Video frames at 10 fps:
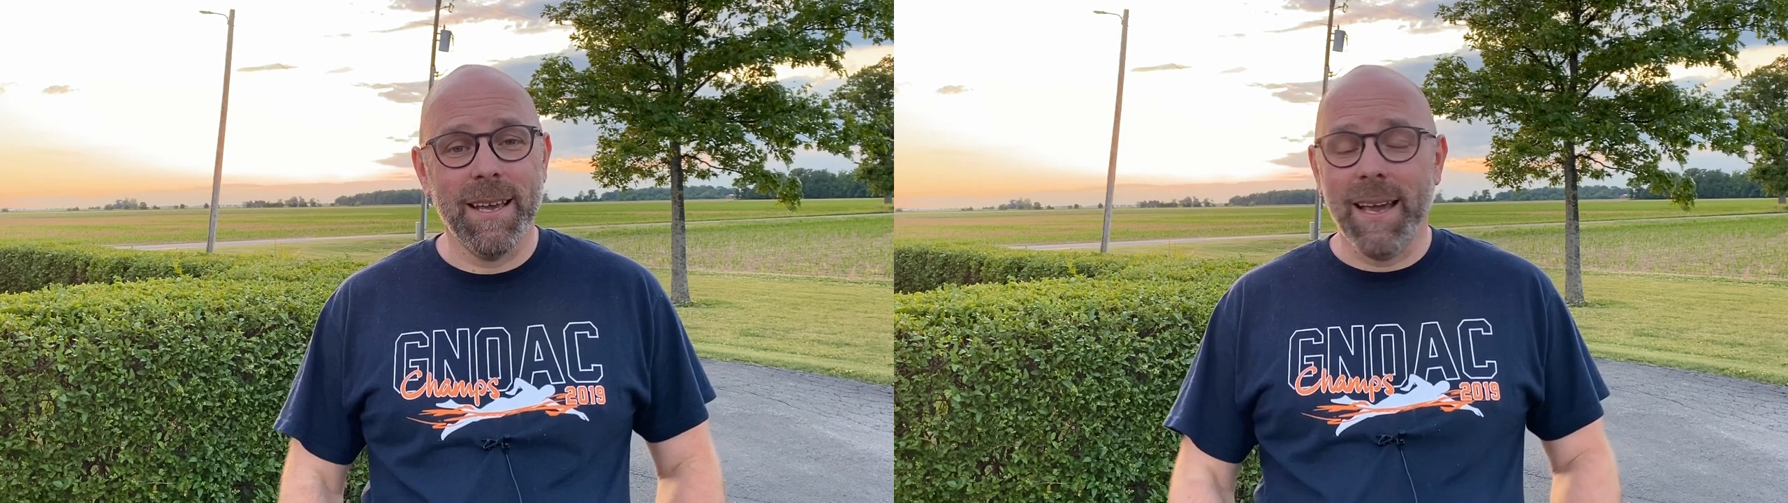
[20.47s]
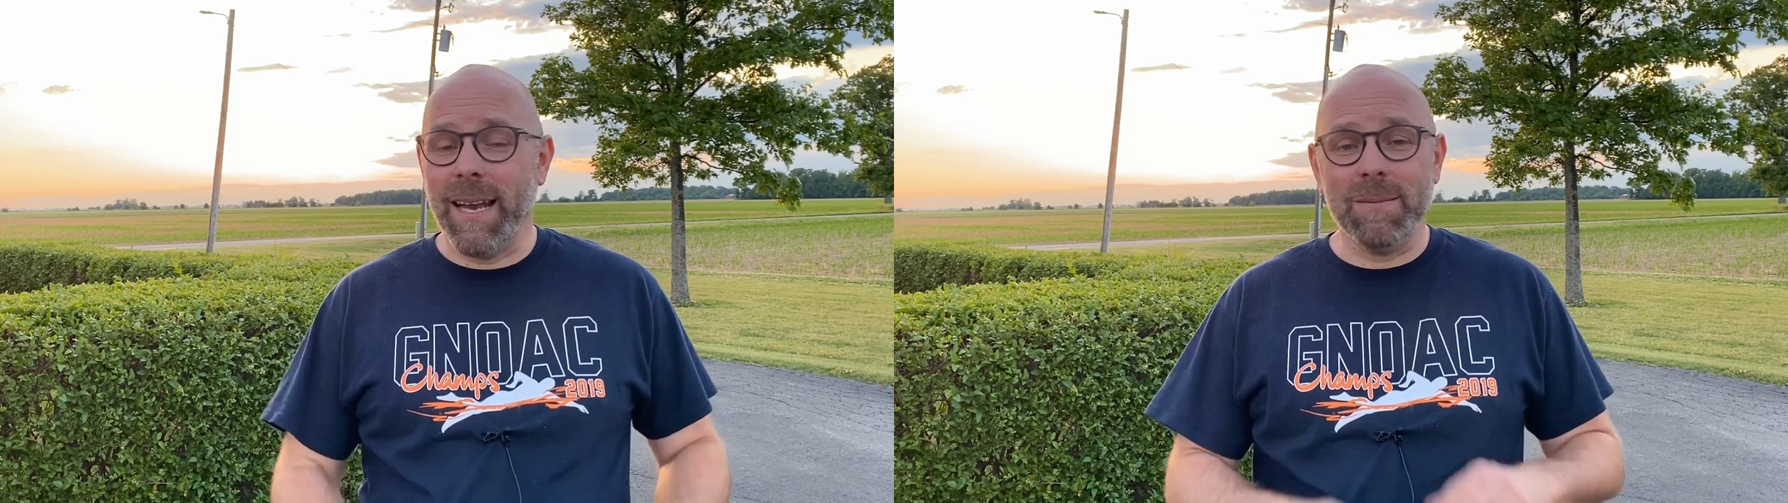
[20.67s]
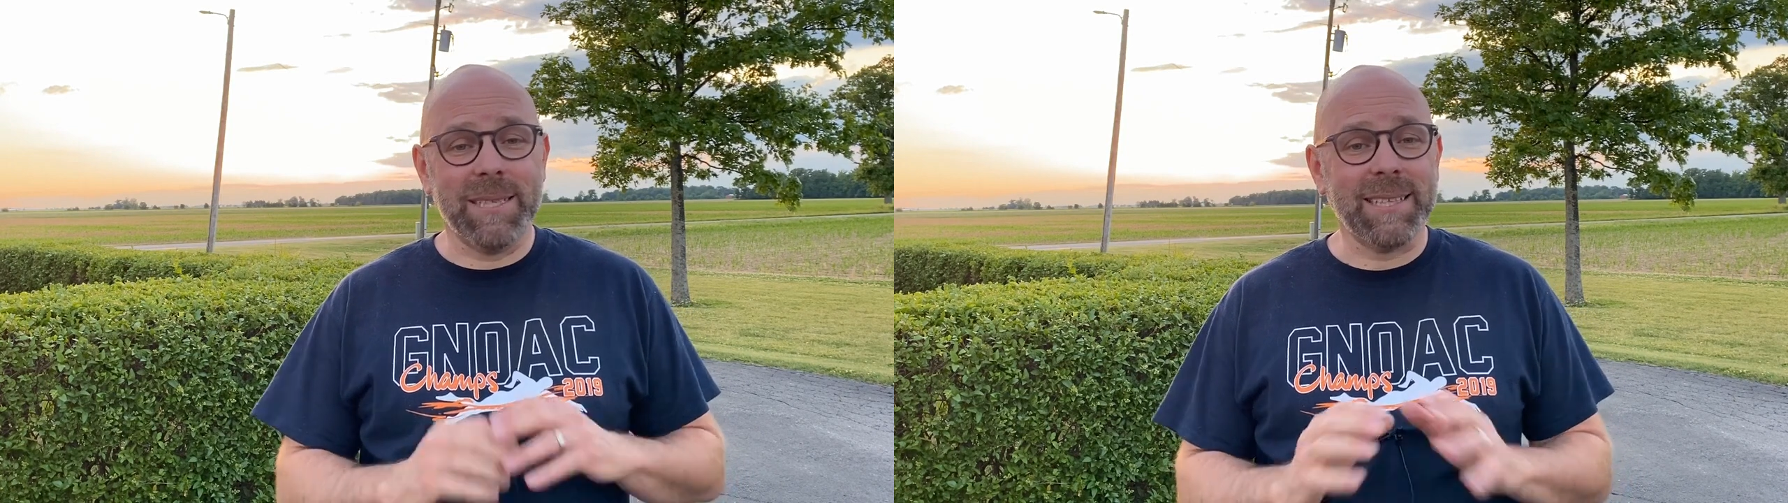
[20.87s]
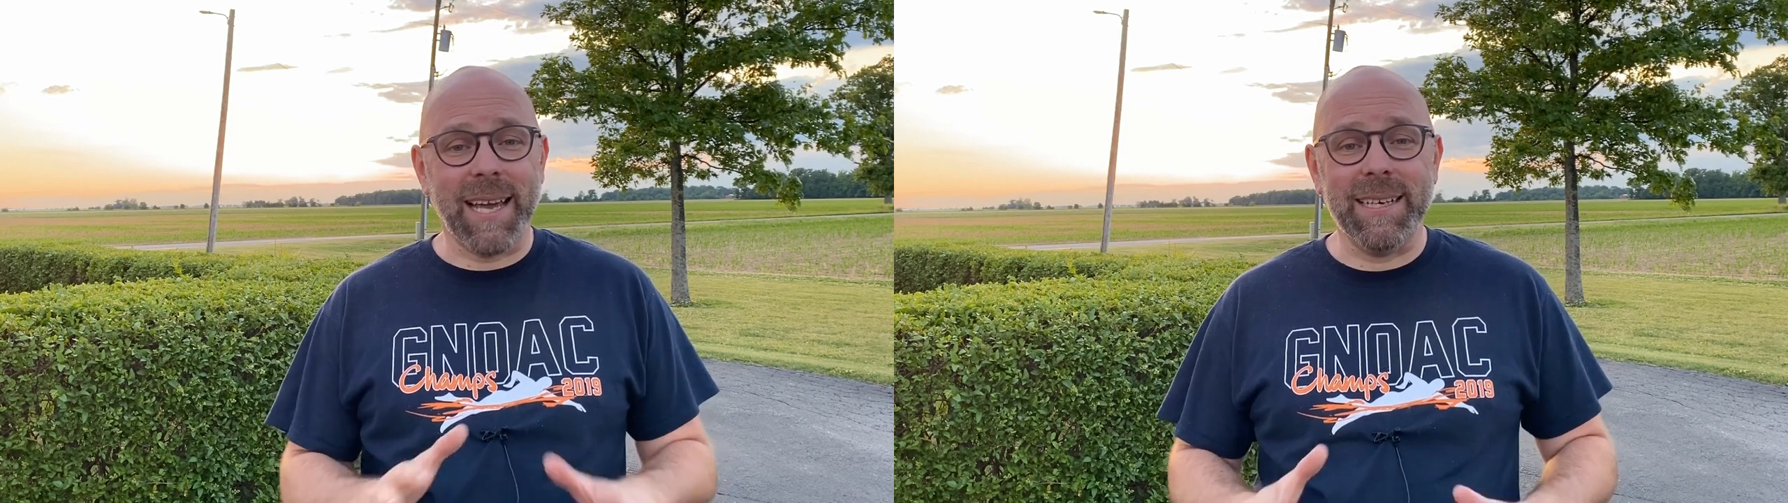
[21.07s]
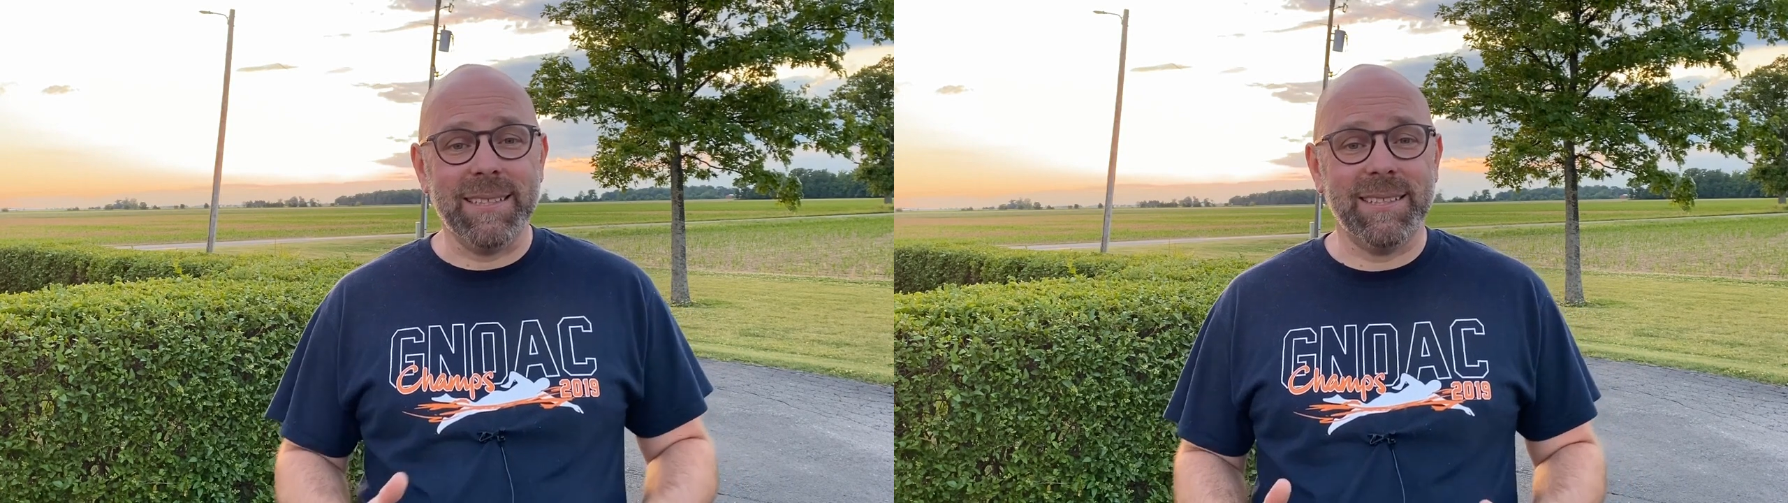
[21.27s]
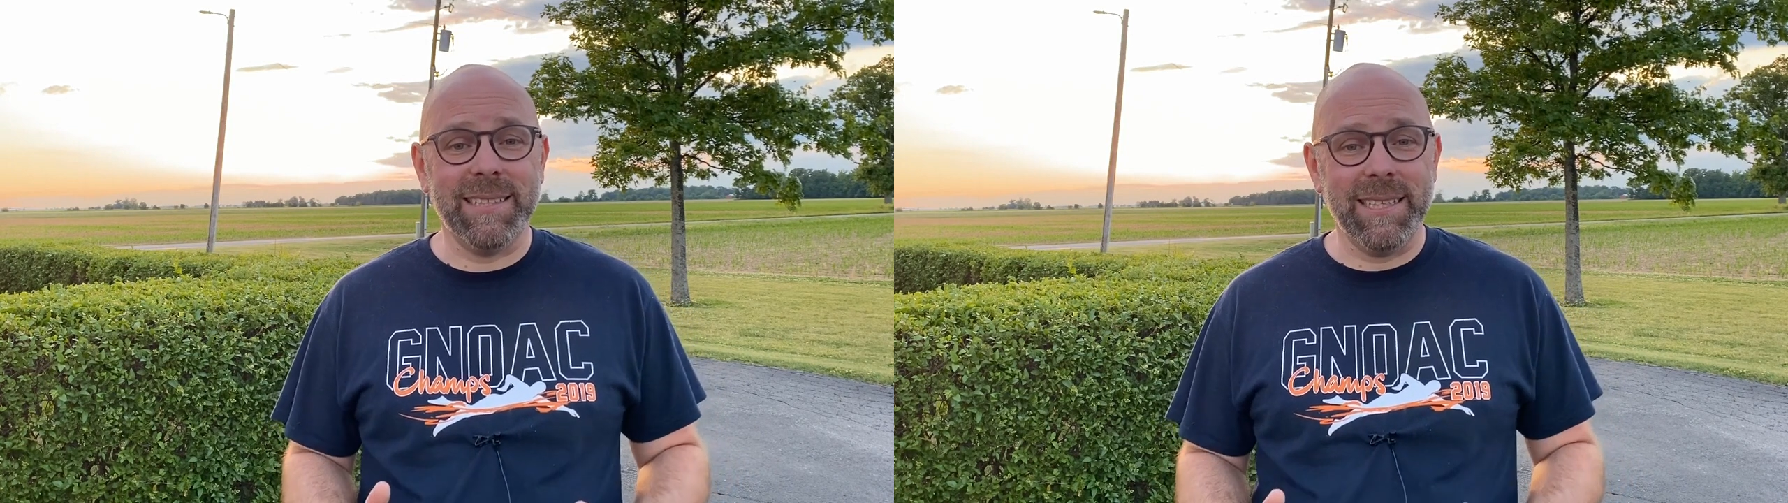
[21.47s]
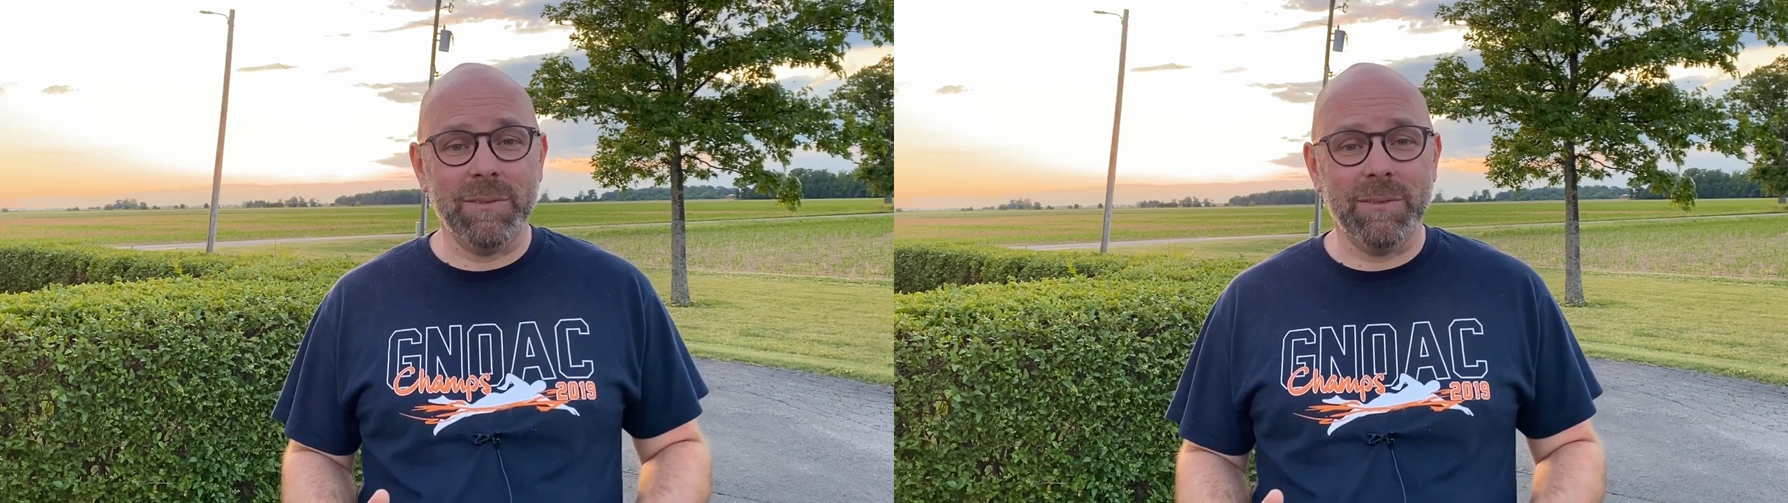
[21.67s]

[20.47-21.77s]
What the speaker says: And I'm excited to see